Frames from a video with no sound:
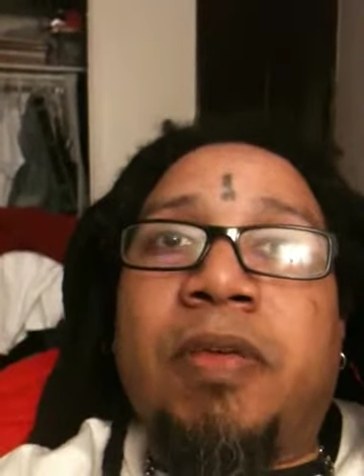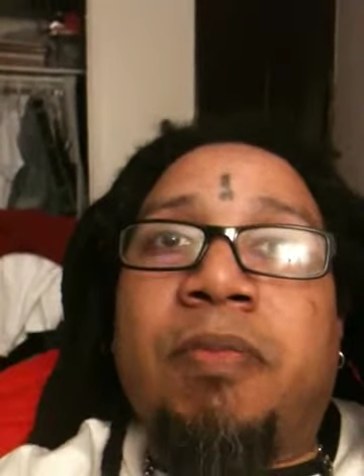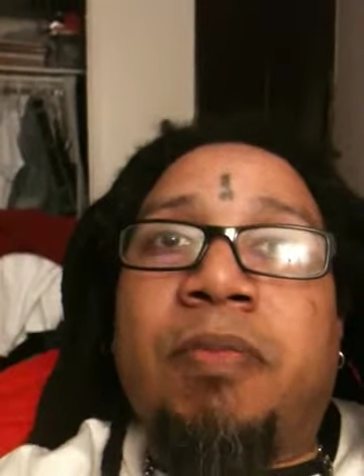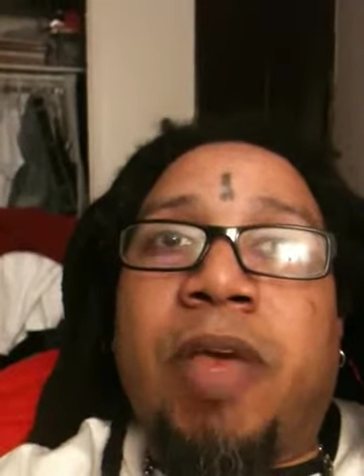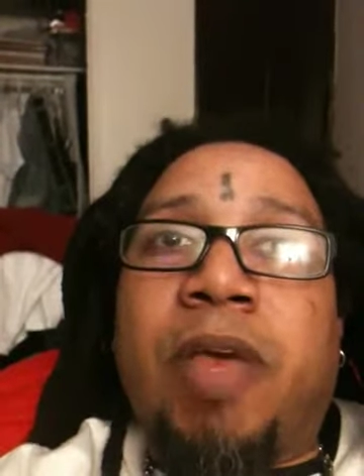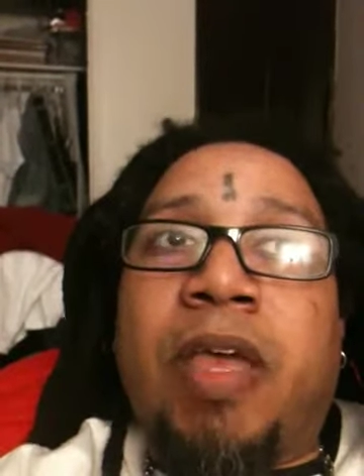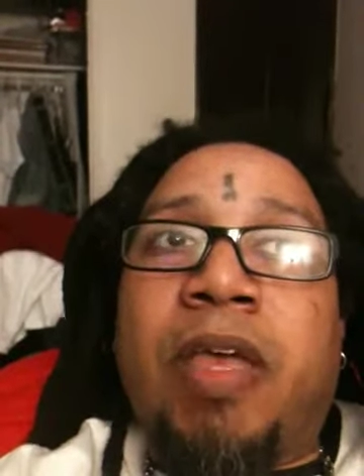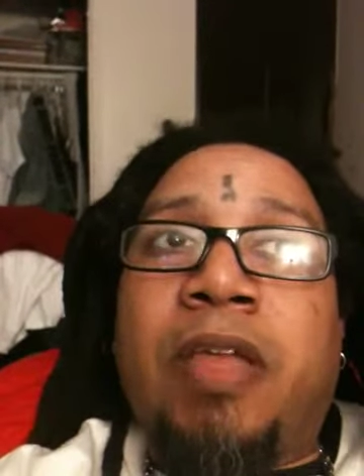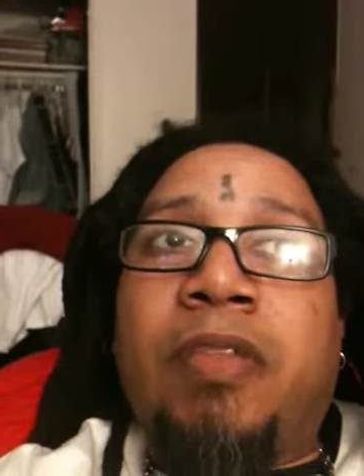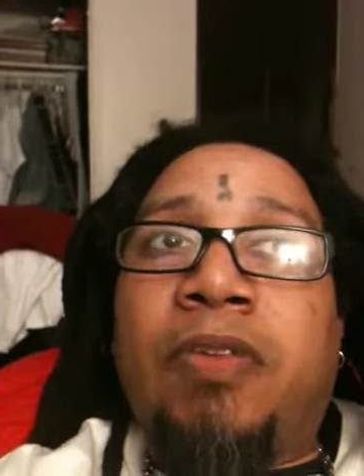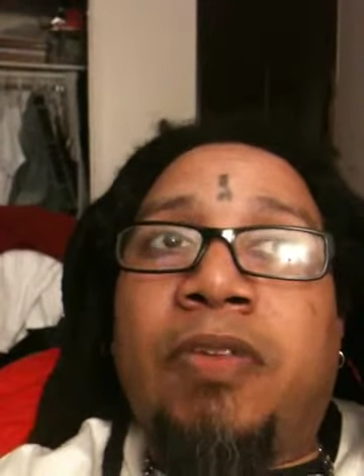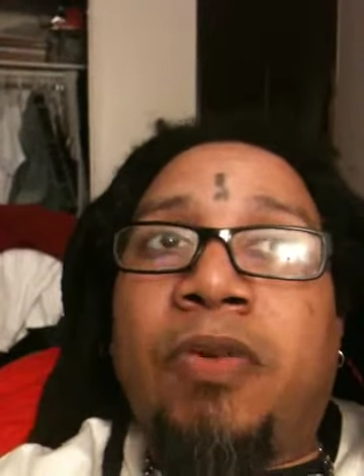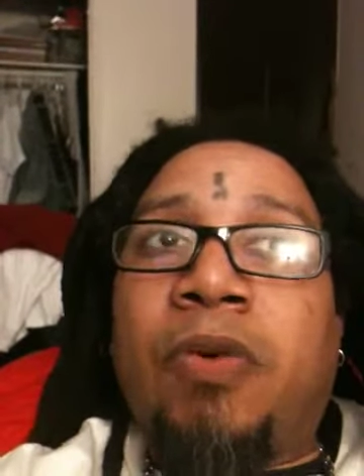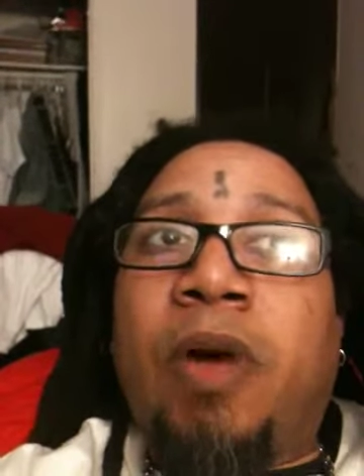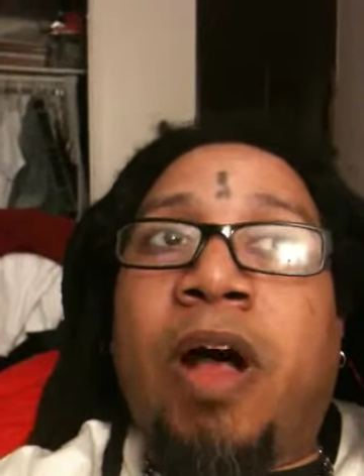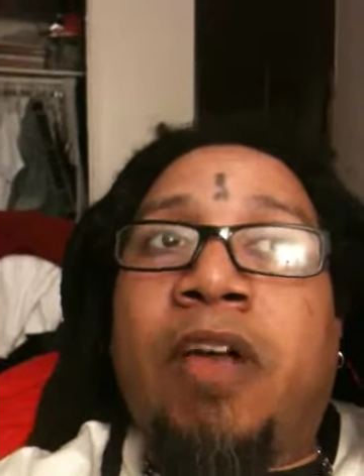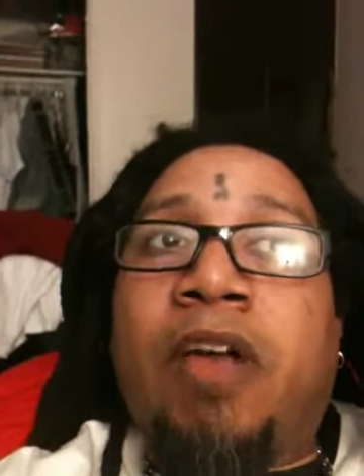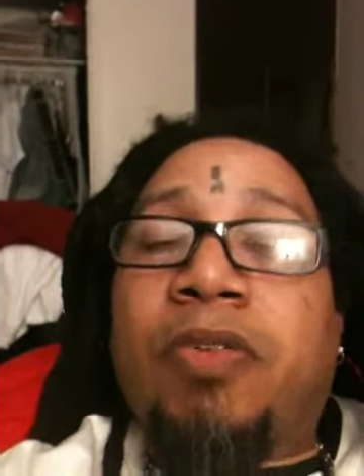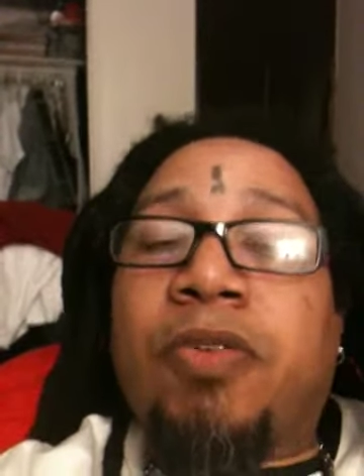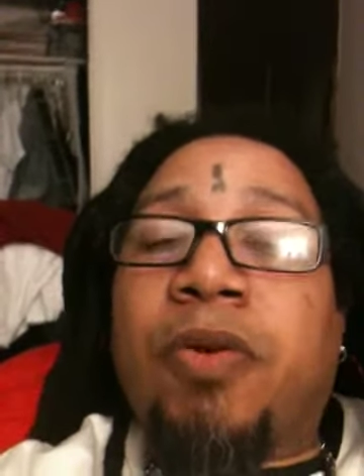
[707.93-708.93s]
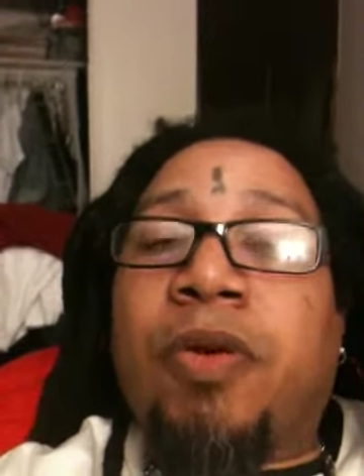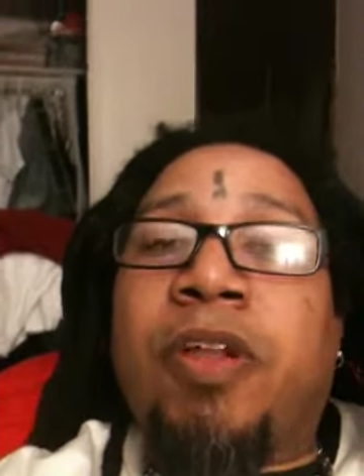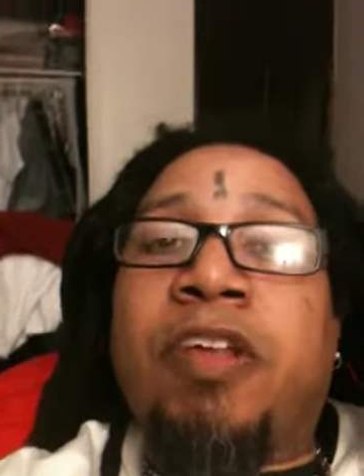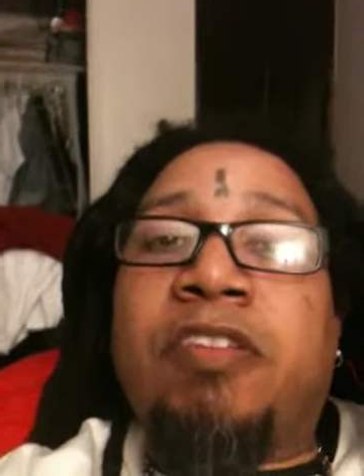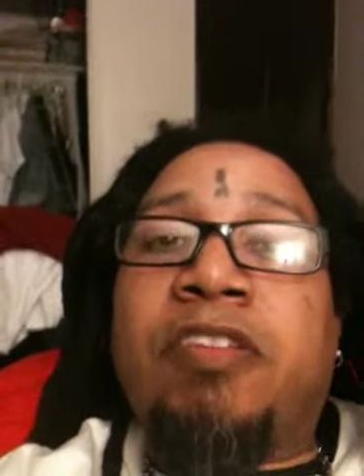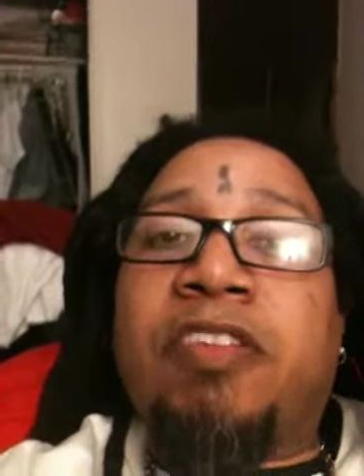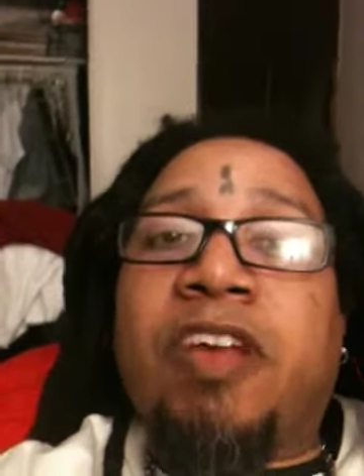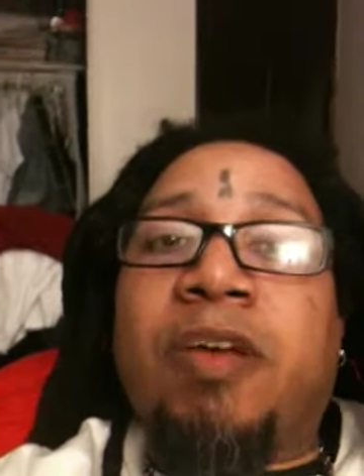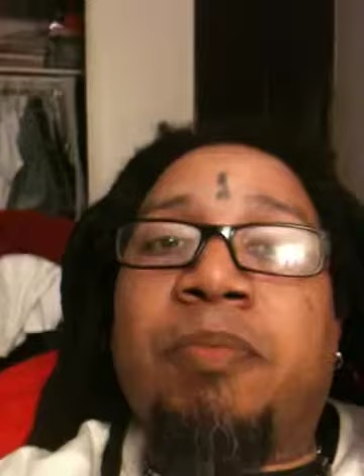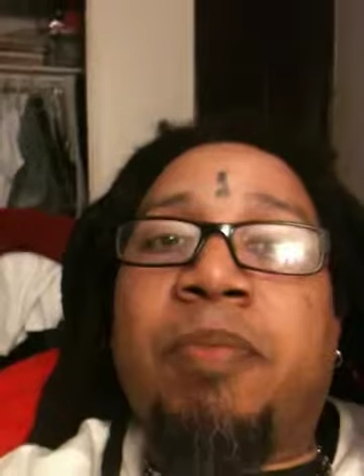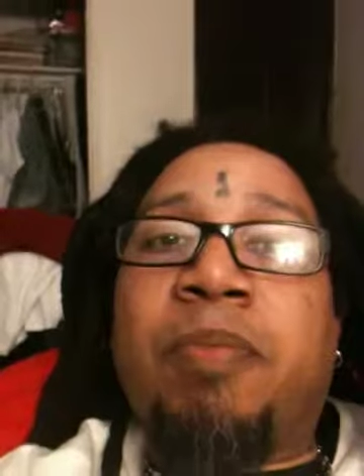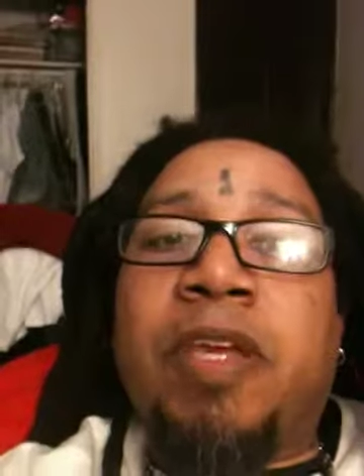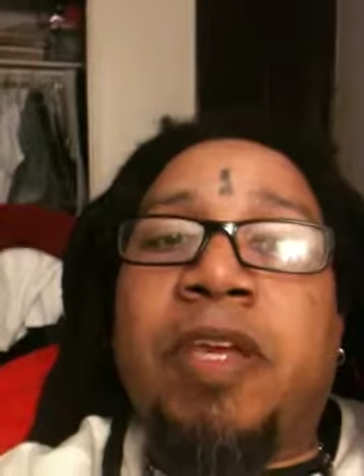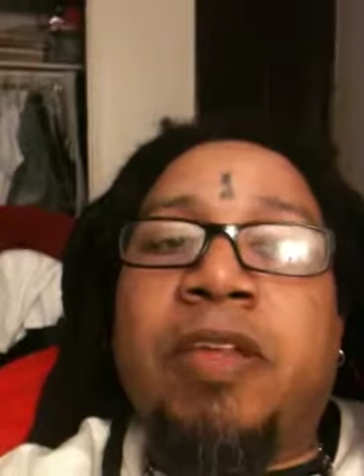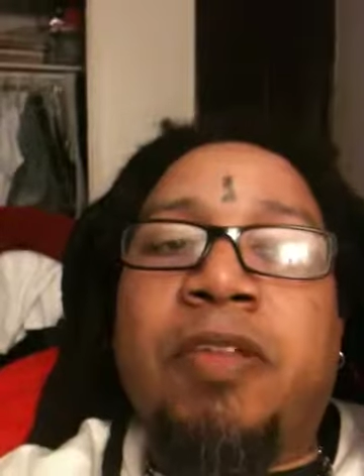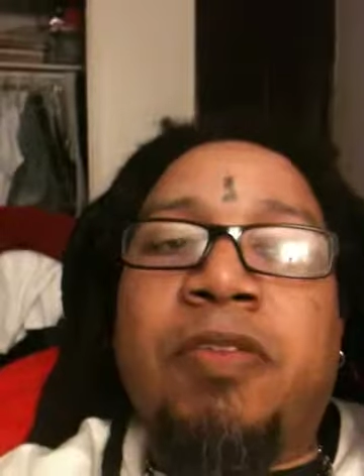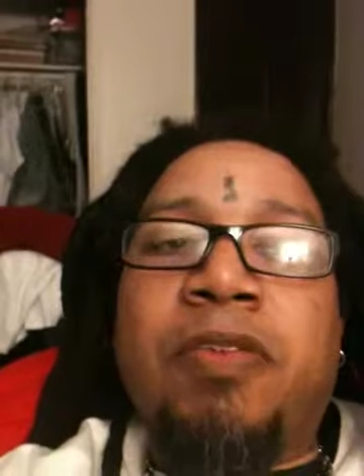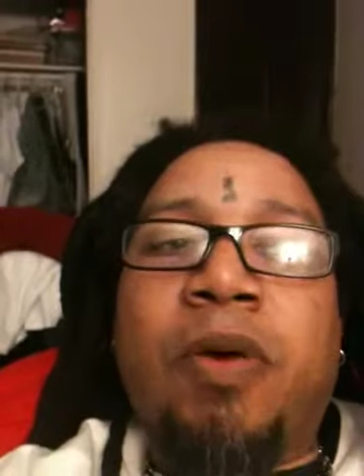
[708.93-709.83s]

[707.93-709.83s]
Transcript: may too also in itself be